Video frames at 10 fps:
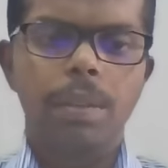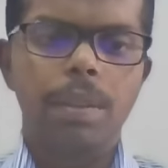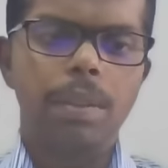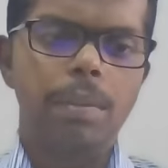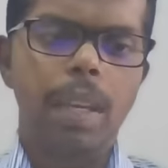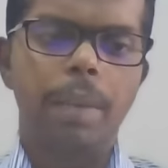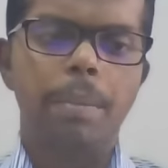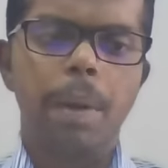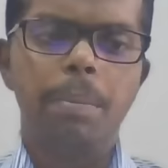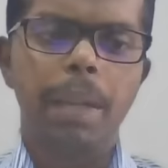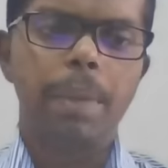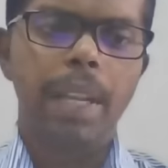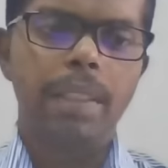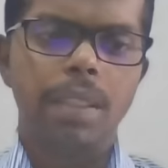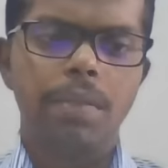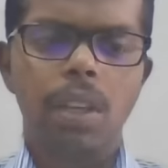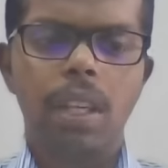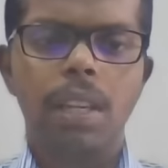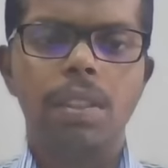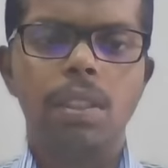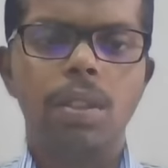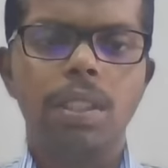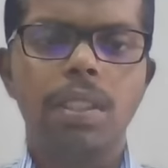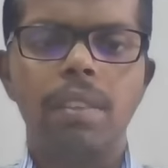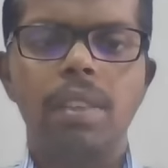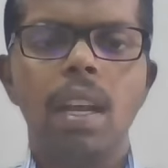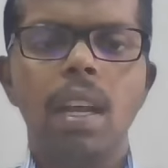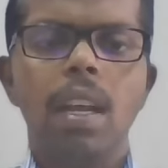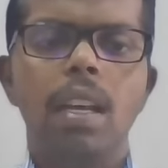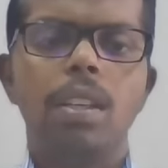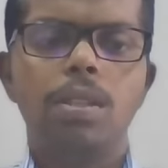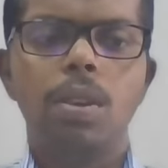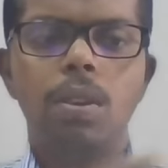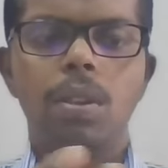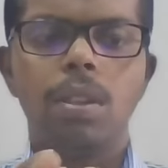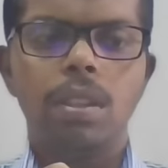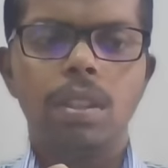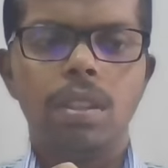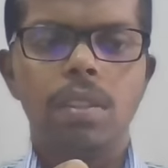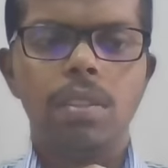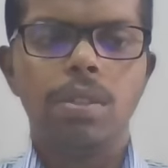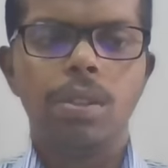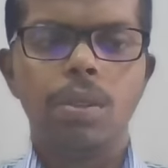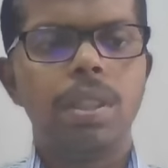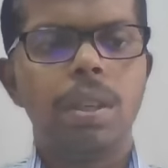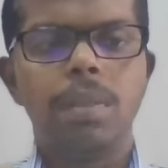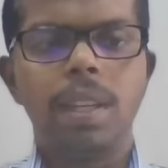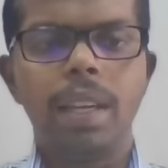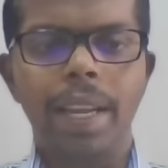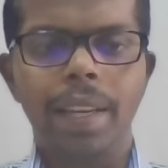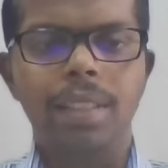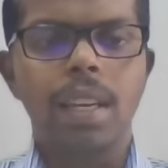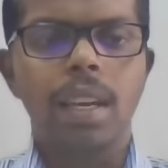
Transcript: like public places, what they will do is they will they'll show some grains.